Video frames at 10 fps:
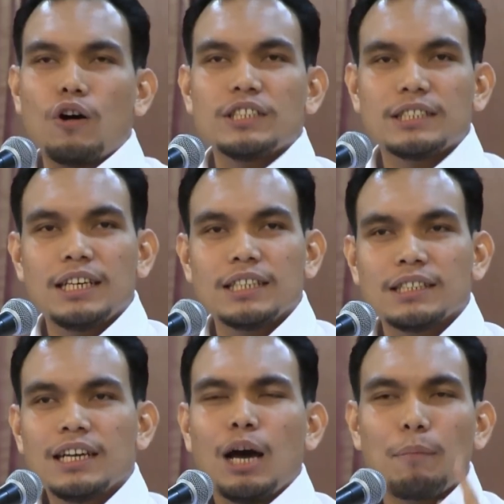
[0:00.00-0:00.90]
all these
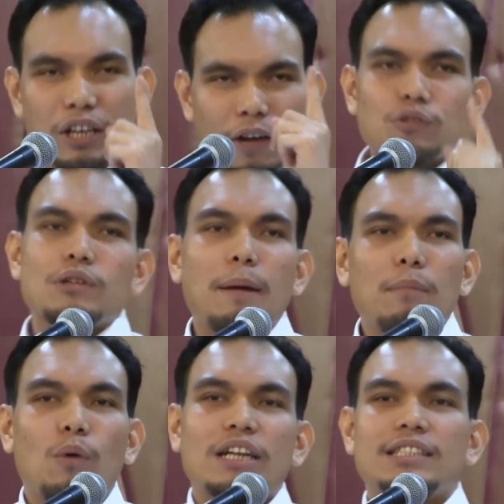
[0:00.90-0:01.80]
things. But you have to
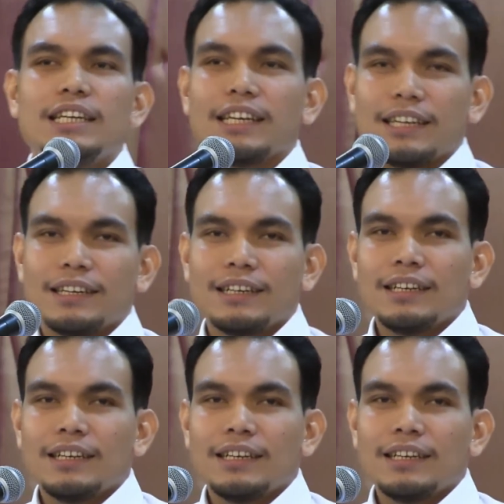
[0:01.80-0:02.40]
remember one thing.